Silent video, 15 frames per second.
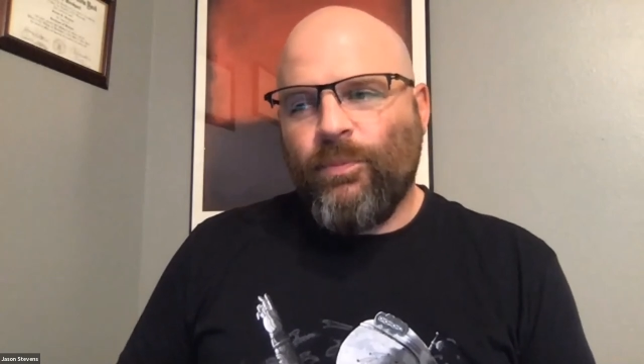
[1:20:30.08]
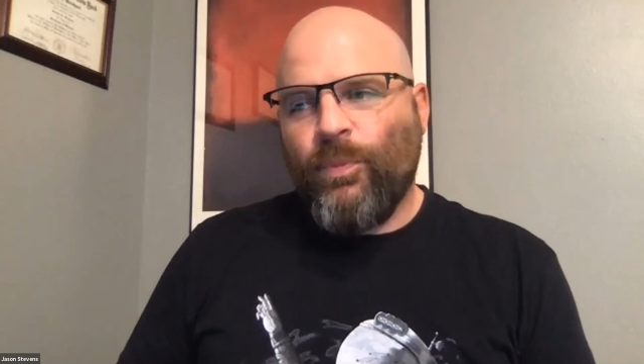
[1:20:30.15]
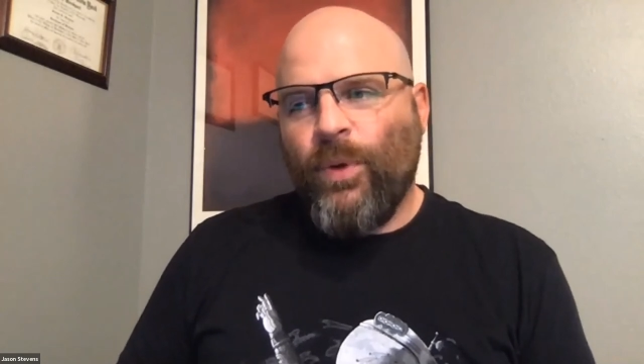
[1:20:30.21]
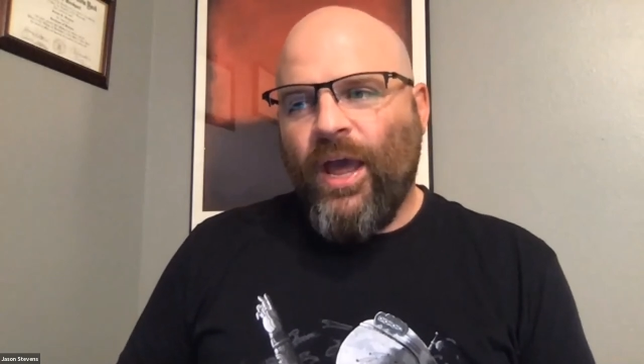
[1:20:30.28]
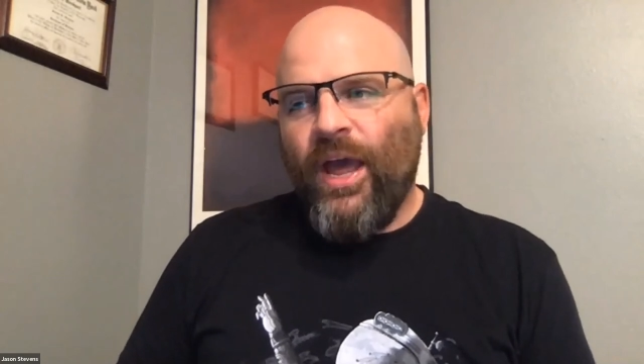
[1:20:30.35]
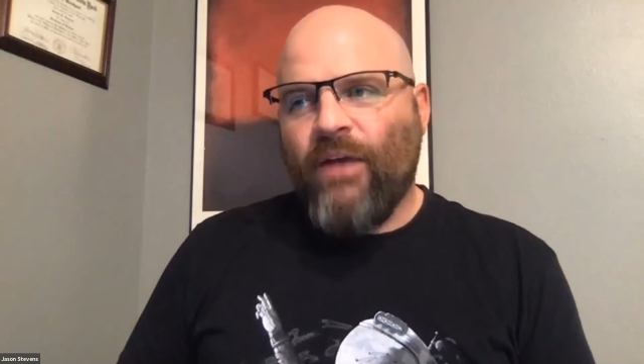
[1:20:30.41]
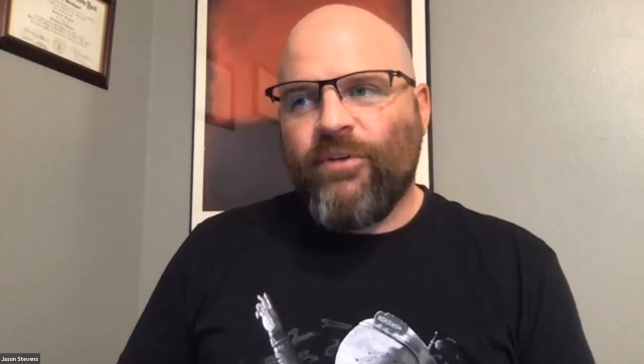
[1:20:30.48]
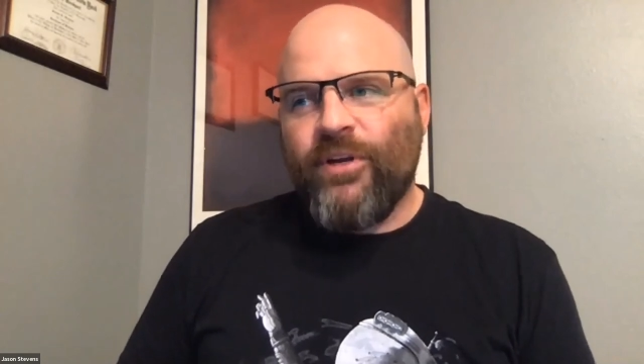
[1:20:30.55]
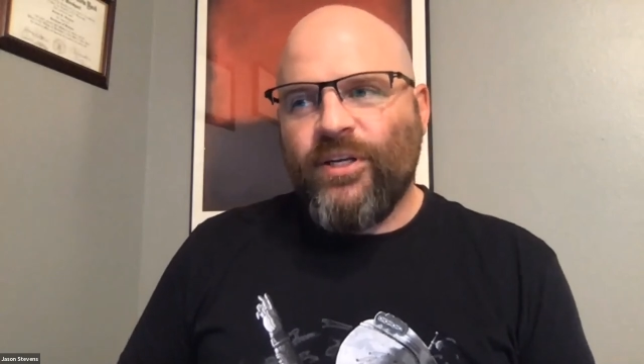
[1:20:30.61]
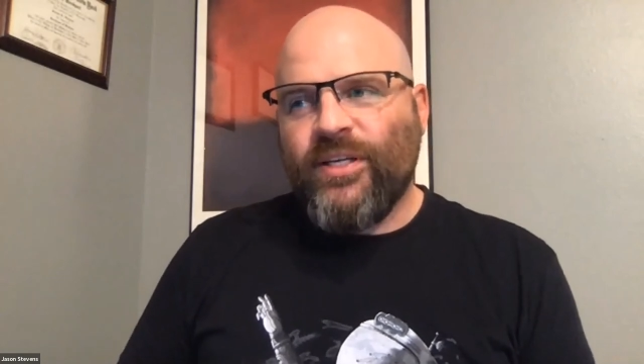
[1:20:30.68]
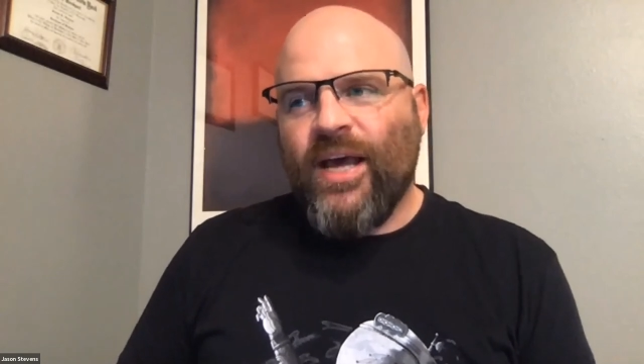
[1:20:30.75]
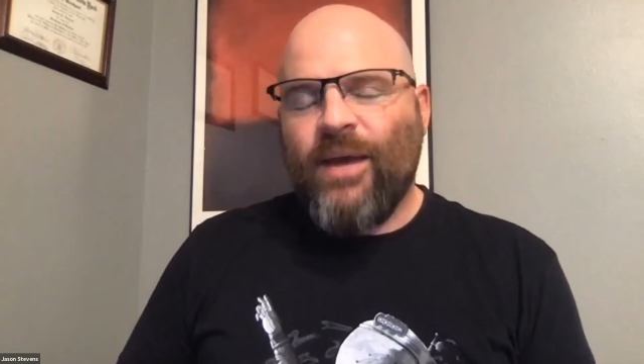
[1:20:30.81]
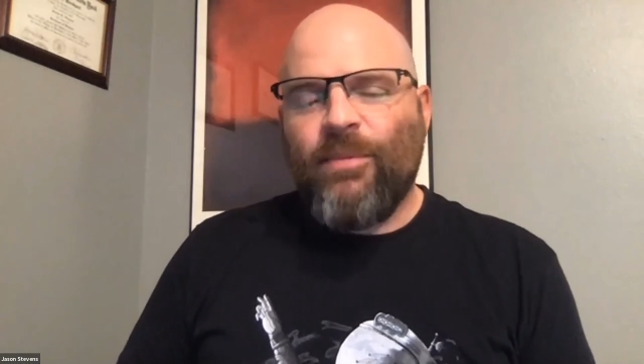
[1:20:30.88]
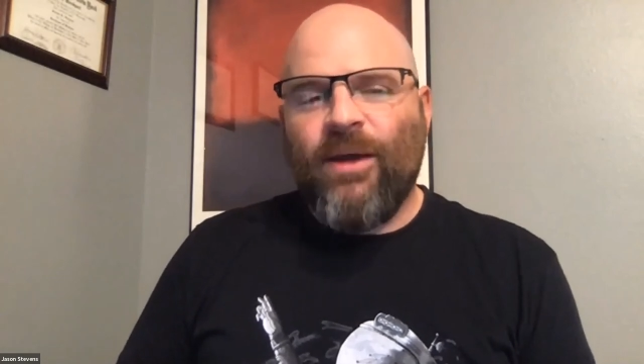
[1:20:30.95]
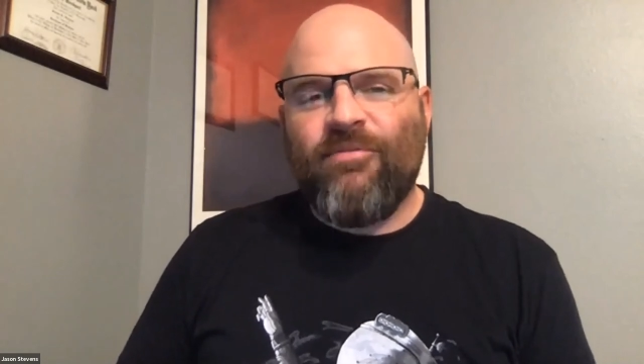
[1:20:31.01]
every
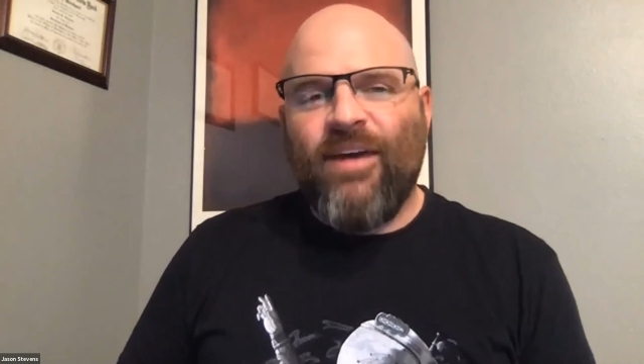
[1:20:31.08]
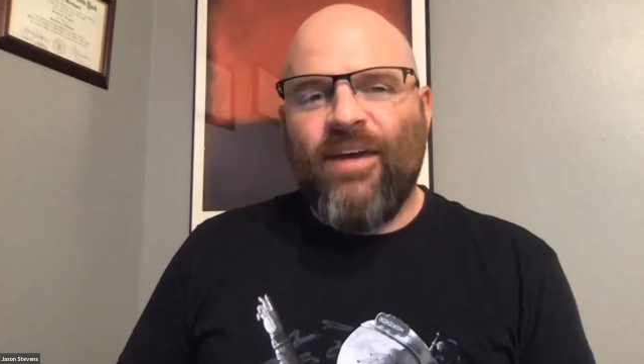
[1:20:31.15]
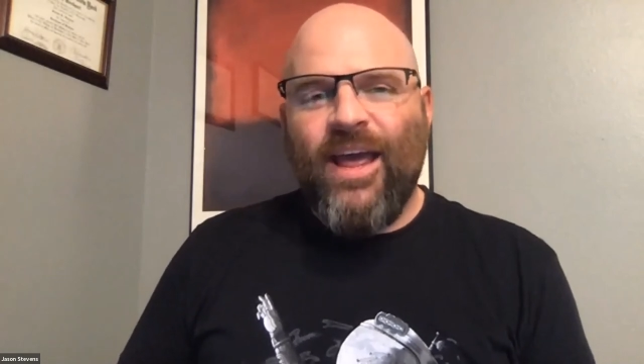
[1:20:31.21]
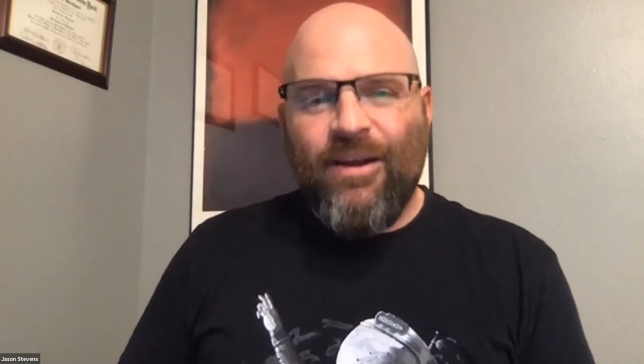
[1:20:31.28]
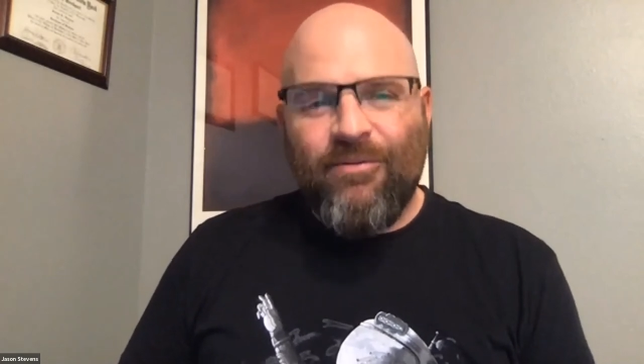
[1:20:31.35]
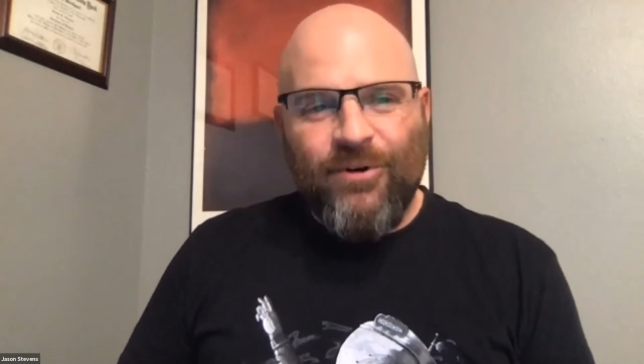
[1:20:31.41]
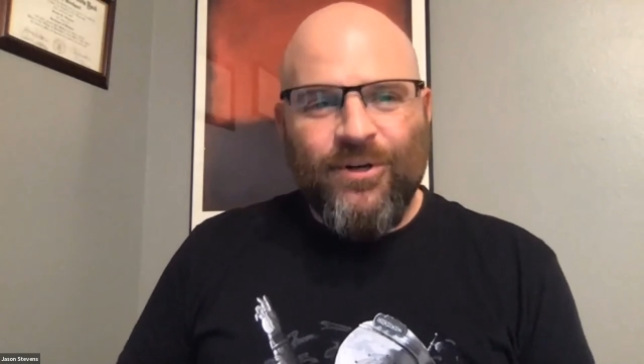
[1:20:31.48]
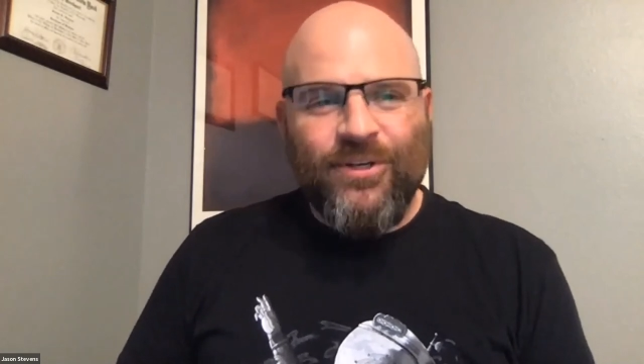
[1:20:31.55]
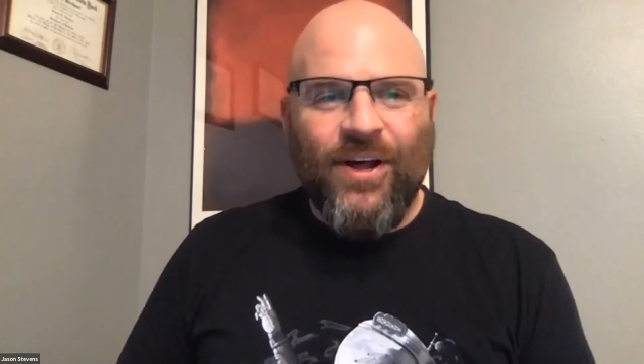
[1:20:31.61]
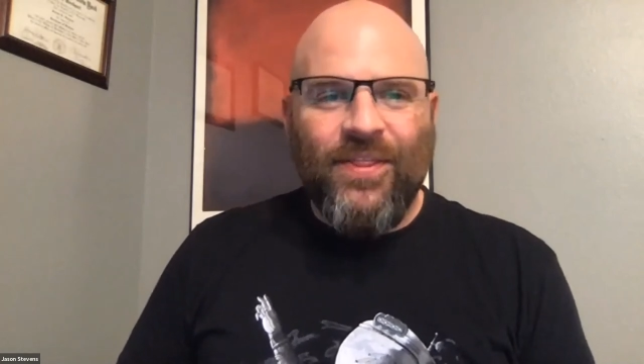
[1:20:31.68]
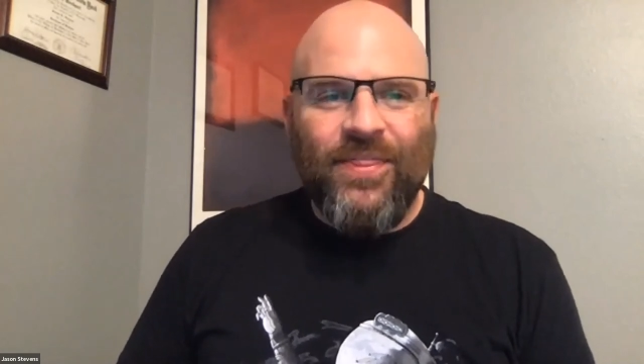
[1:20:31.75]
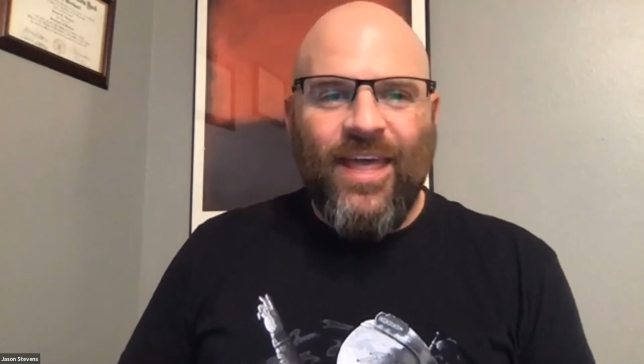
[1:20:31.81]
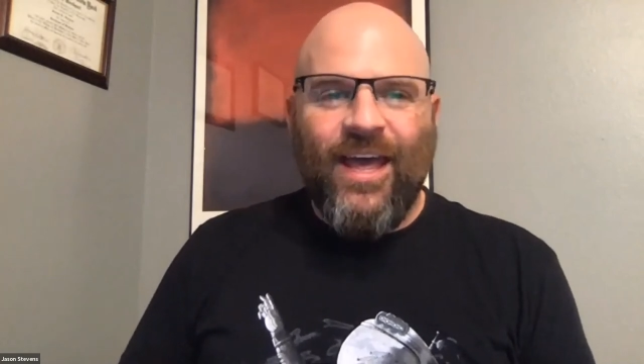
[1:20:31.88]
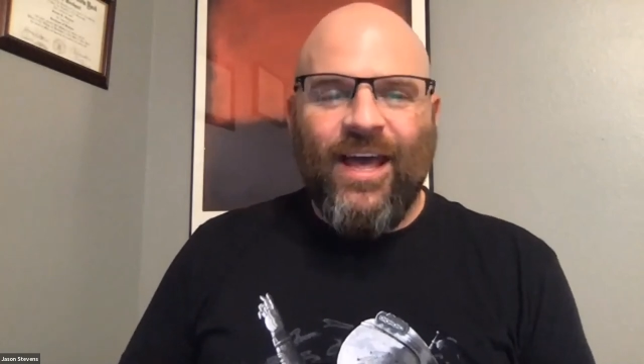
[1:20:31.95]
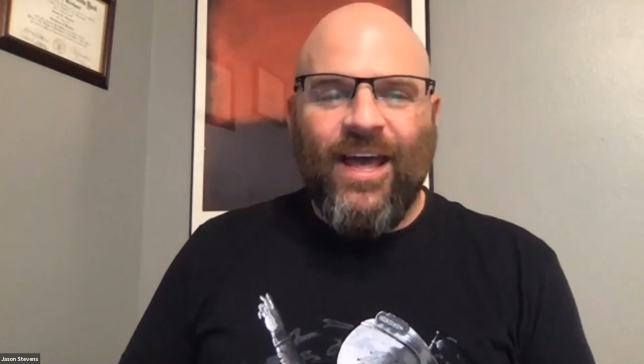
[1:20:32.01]
time I've ever done
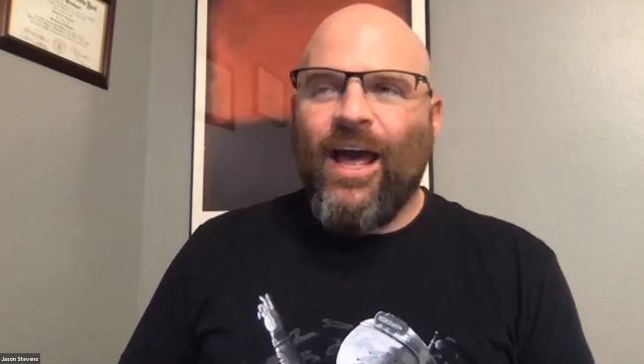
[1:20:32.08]
that,